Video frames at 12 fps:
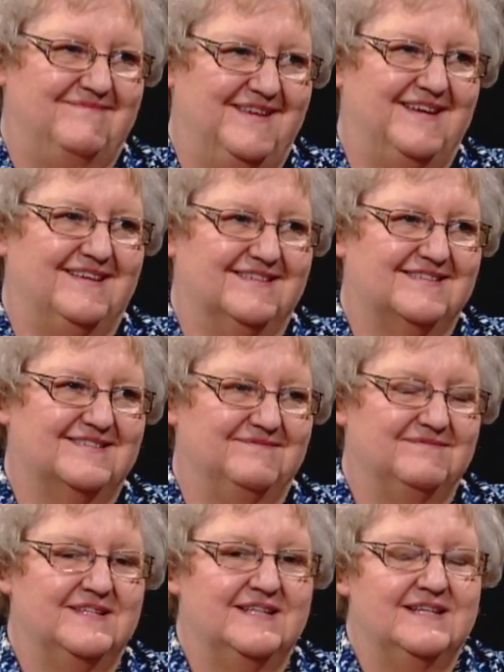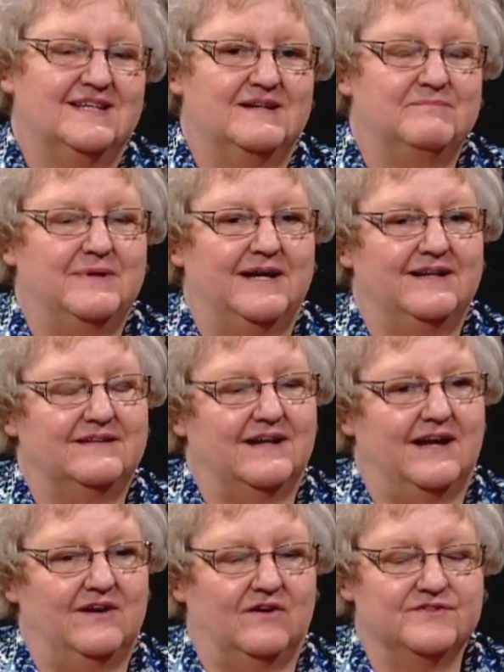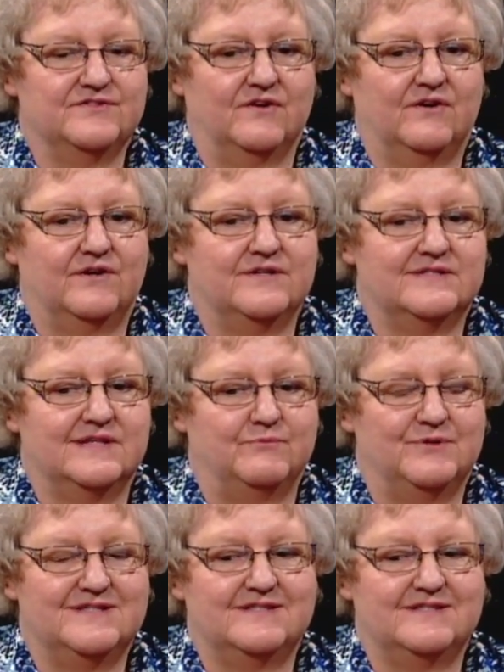yes. that. But I also heard someone